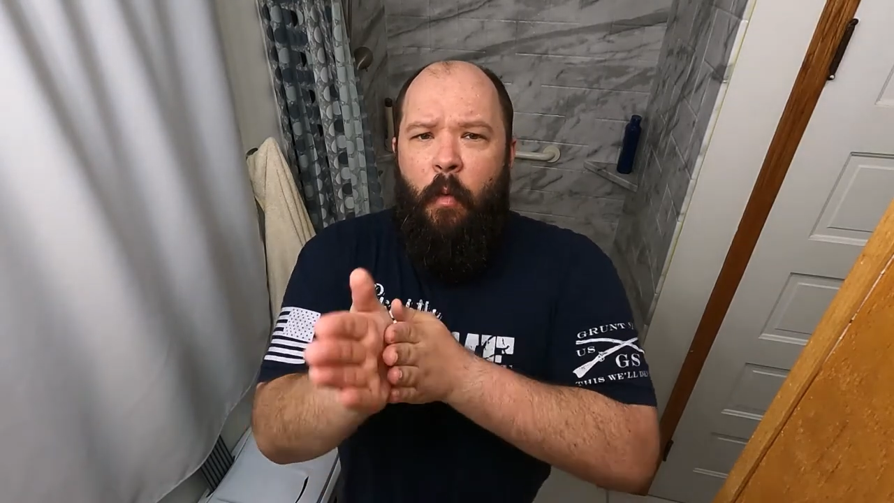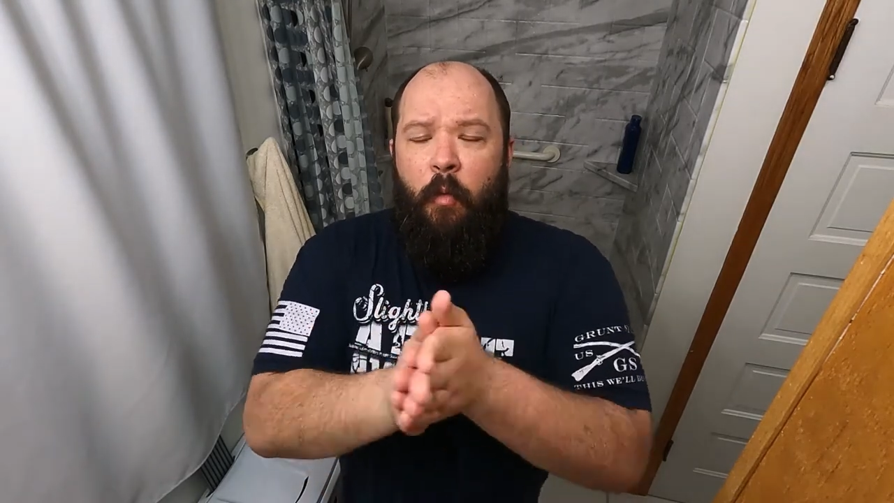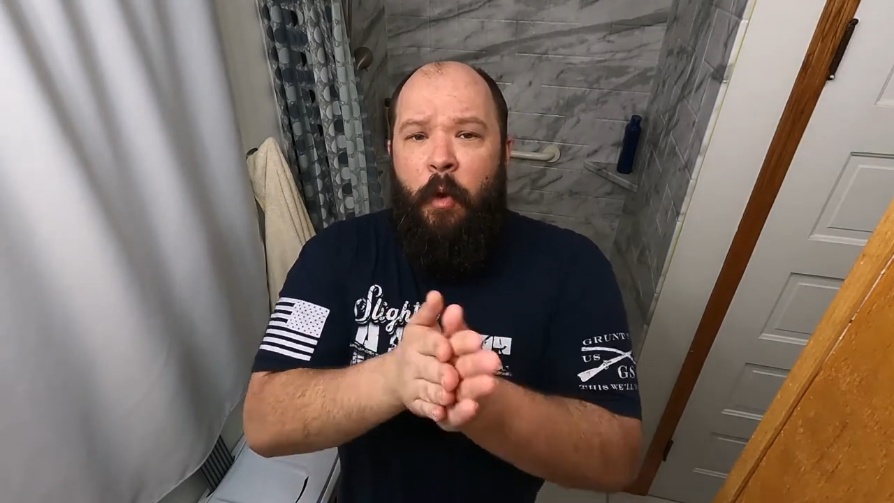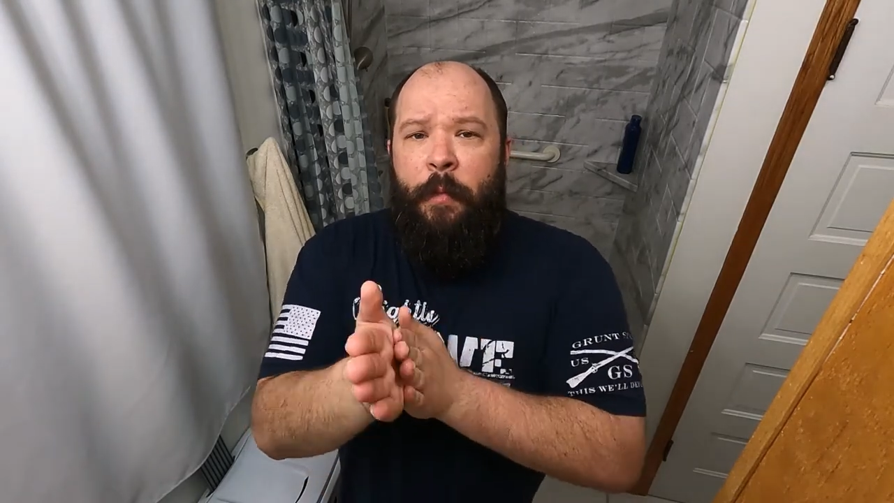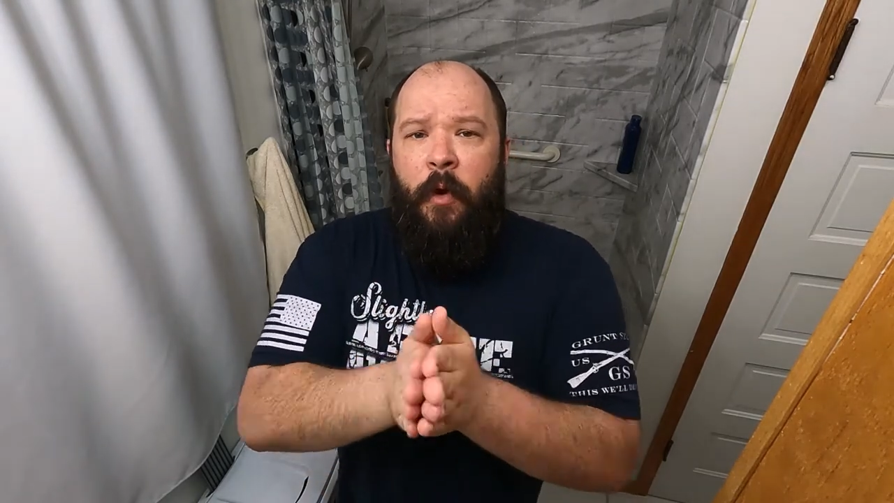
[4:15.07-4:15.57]

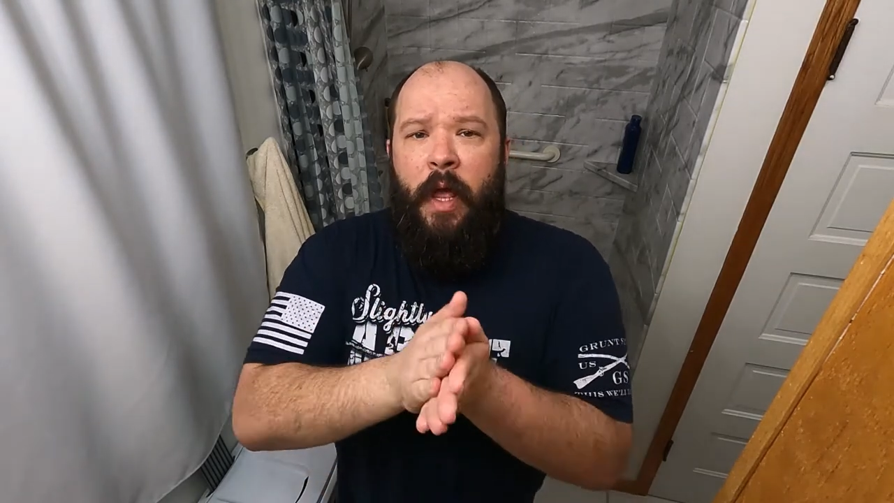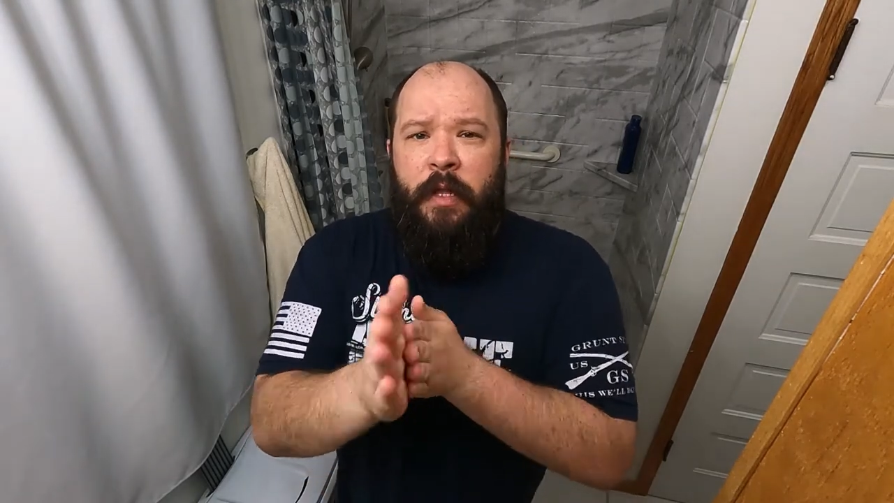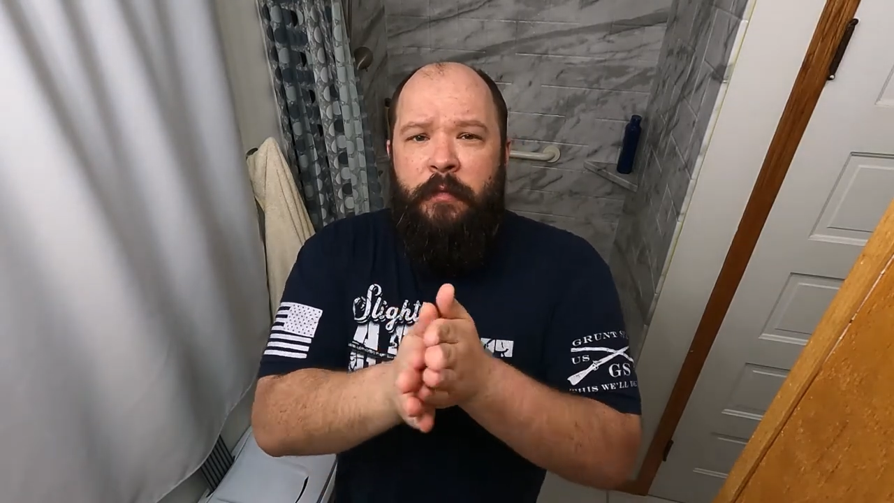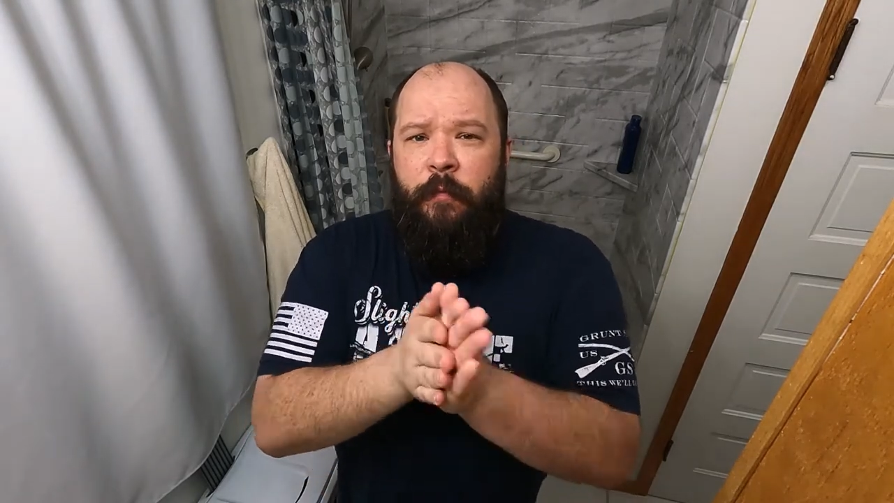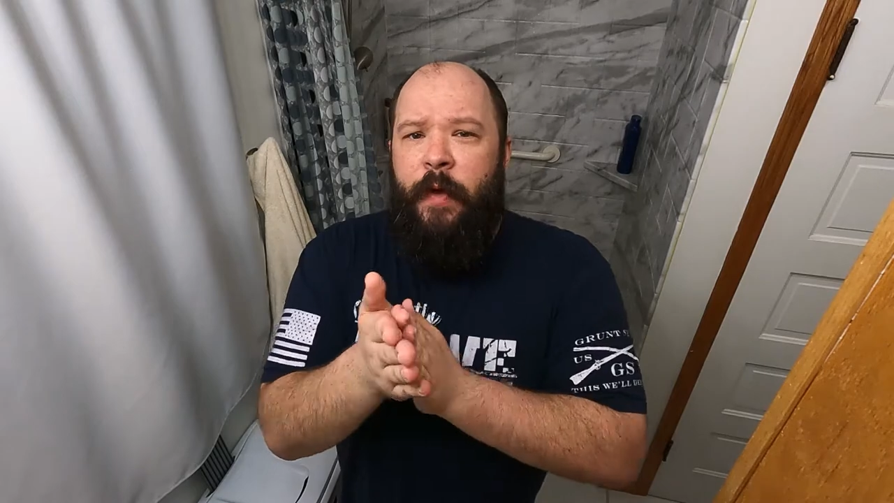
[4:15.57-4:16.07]
Warm up your
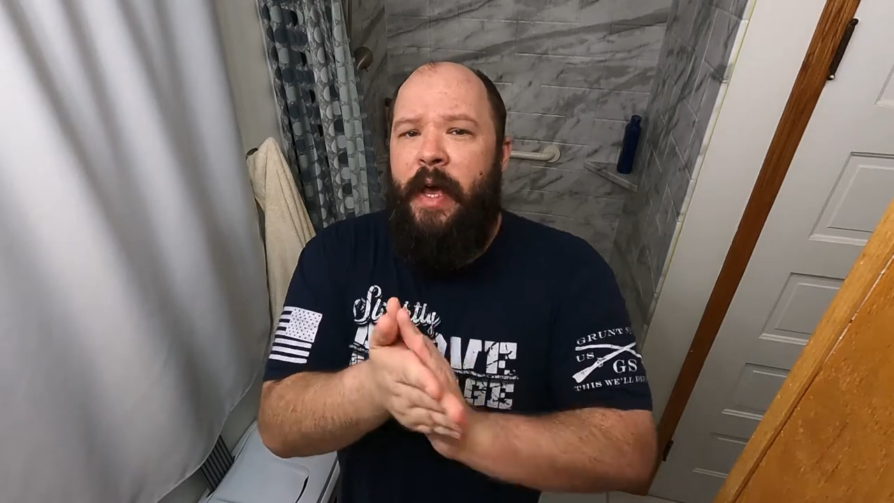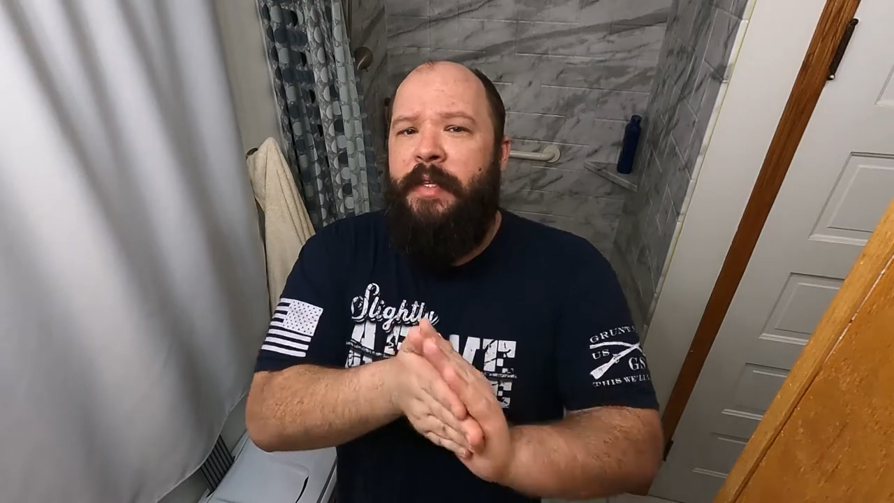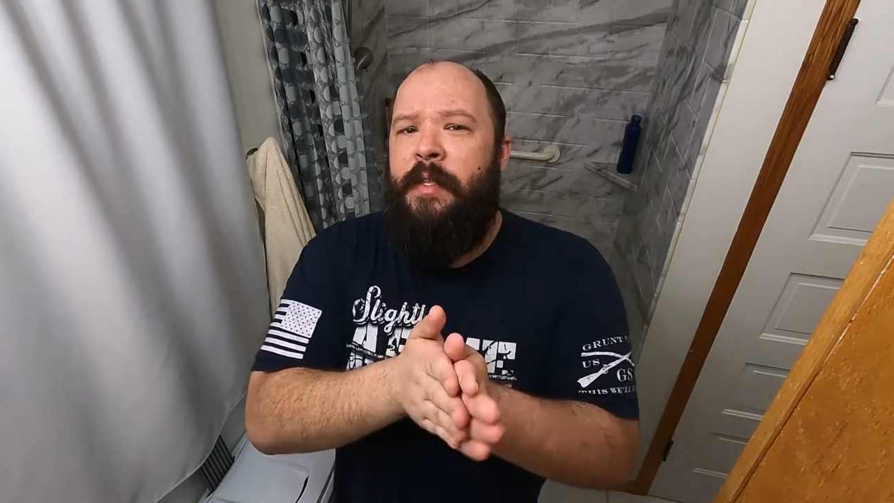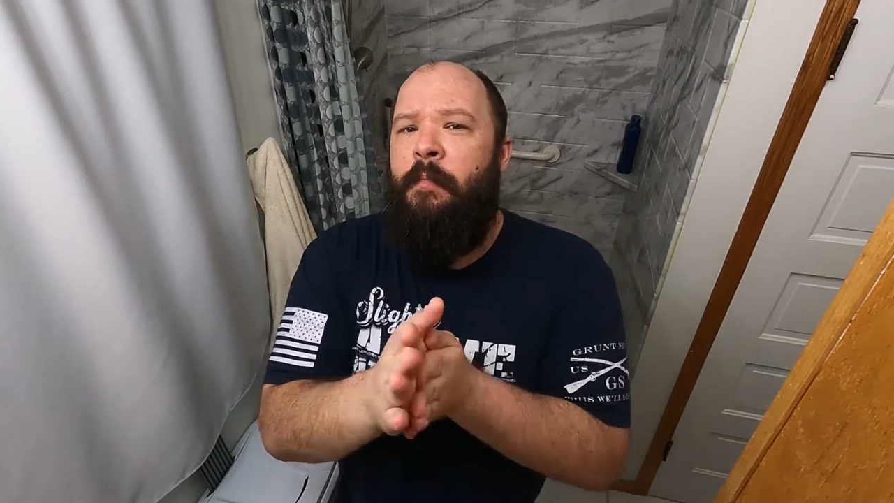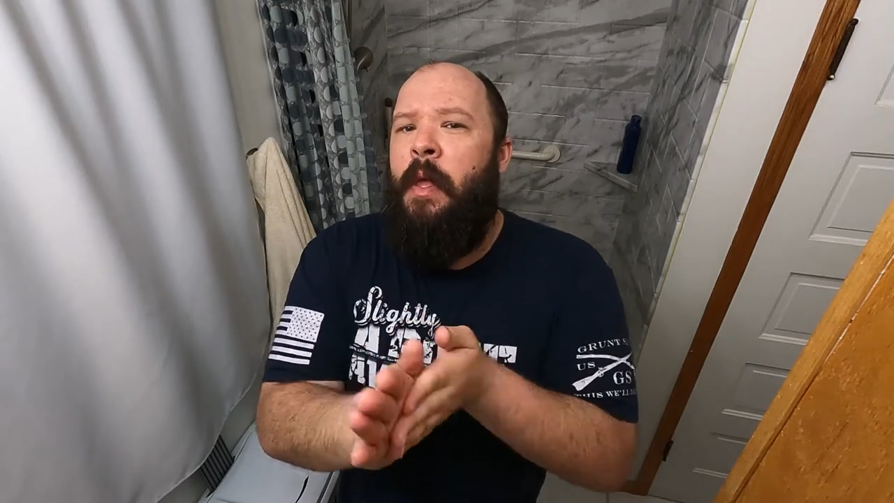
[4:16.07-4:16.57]
hands real
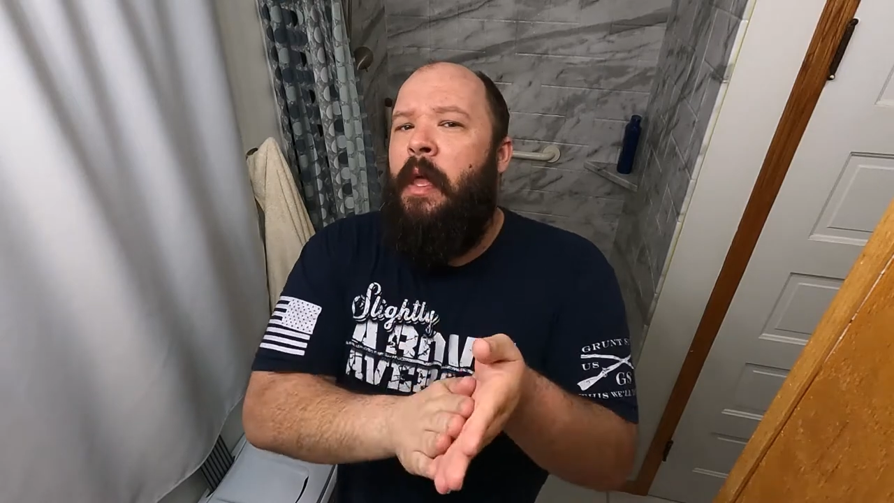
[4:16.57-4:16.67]
fast.